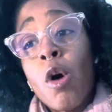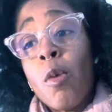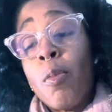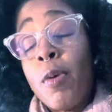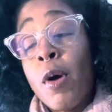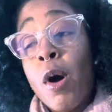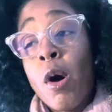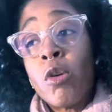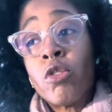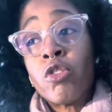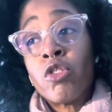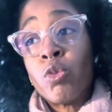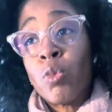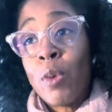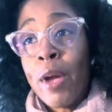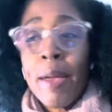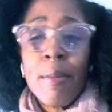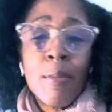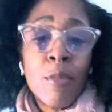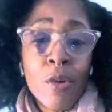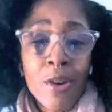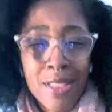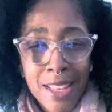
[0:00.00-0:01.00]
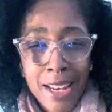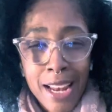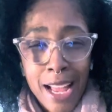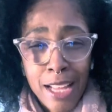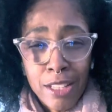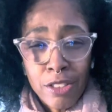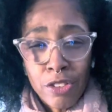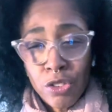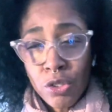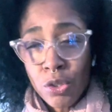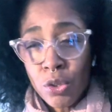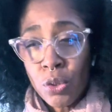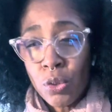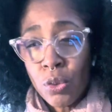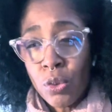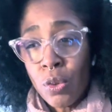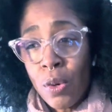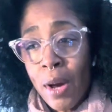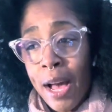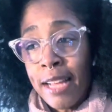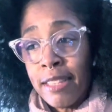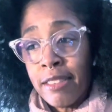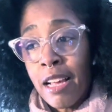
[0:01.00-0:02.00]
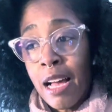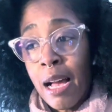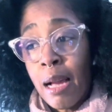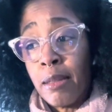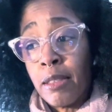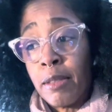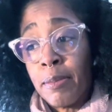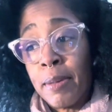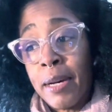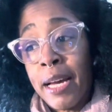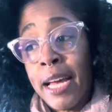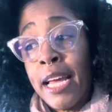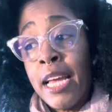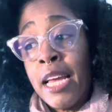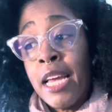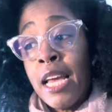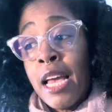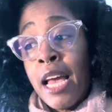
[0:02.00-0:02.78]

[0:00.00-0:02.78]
post way more than I do at times, but